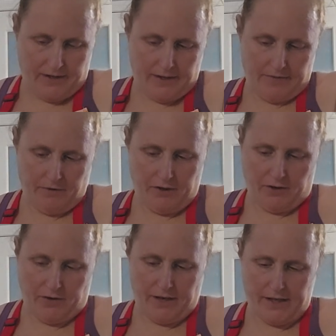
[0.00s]
then I'm going to
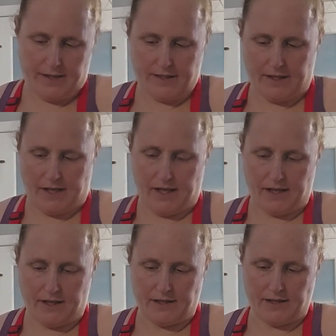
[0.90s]
go ahead
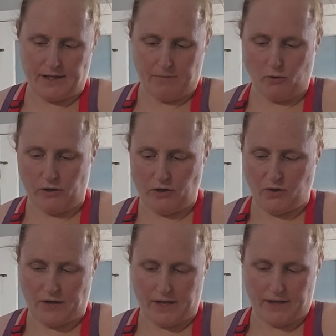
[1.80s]
and I'm going
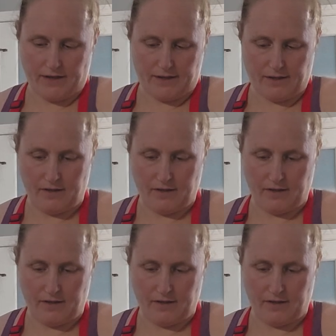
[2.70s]
to add